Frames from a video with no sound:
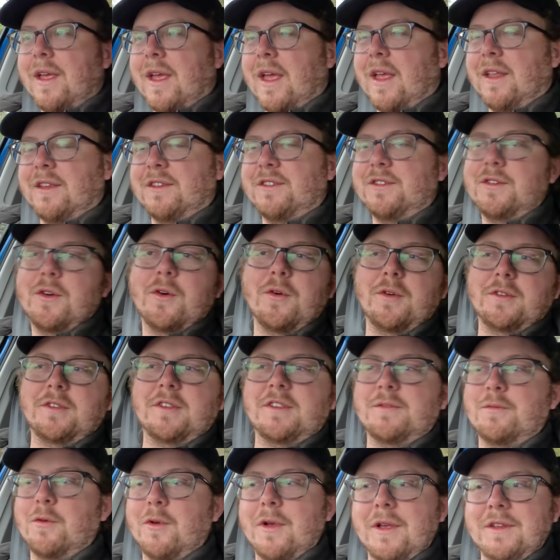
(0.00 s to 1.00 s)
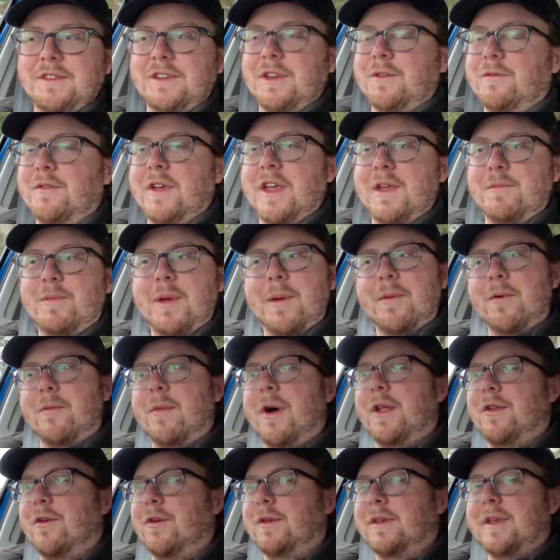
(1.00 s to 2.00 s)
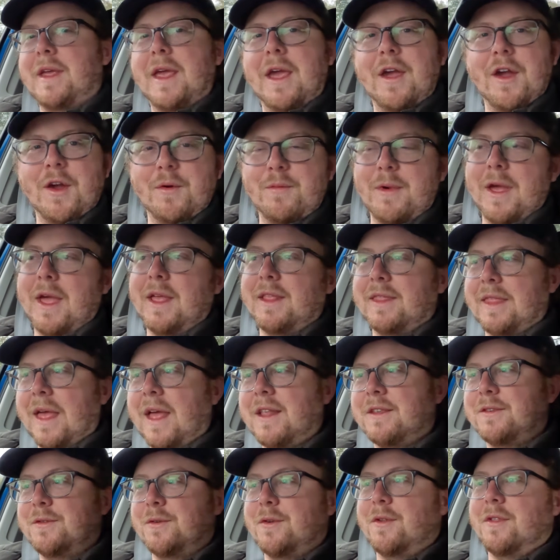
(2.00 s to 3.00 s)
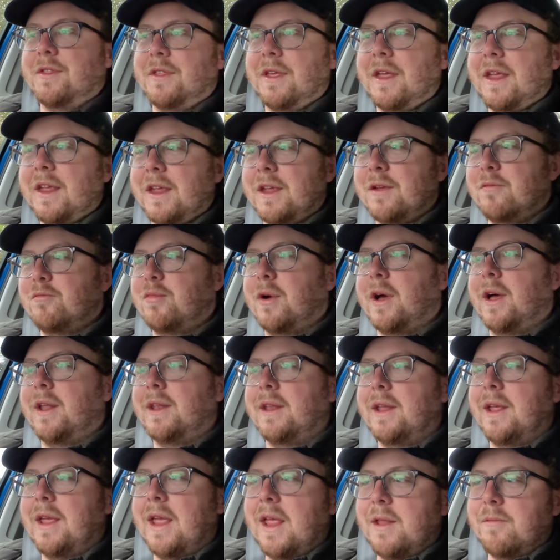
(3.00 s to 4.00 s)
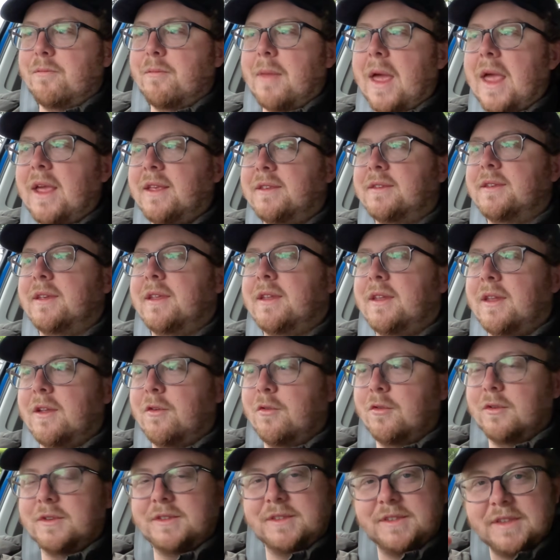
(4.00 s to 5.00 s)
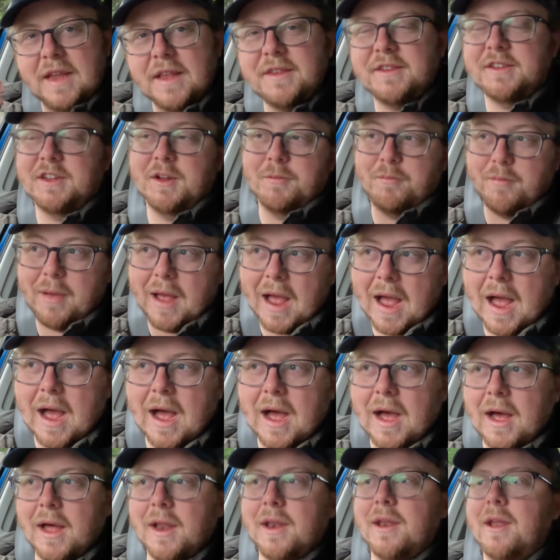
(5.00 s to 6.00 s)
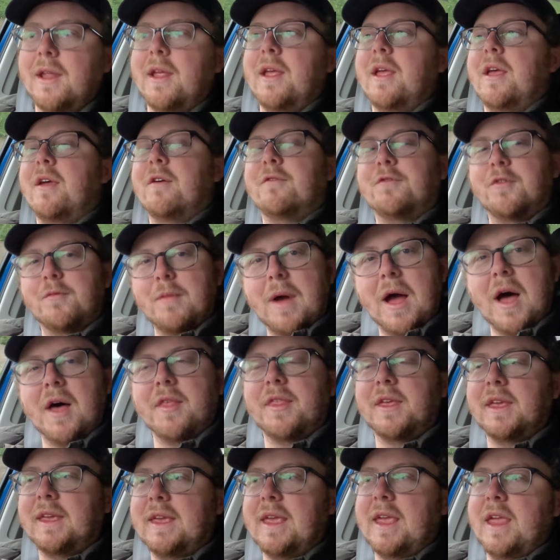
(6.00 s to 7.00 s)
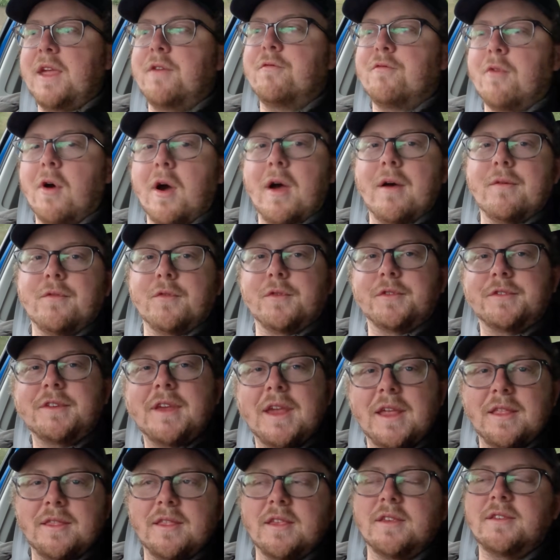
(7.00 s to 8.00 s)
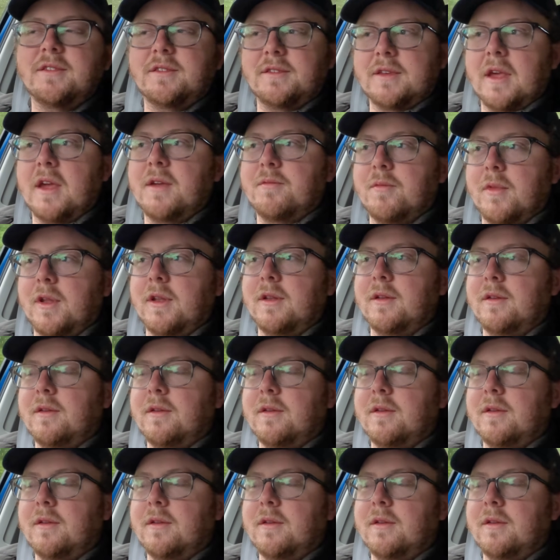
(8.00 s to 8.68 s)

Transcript: And sure, it's a small SUV, people might not care about that sort of thing, but it makes it or sets it apart from other key rivals in this segment.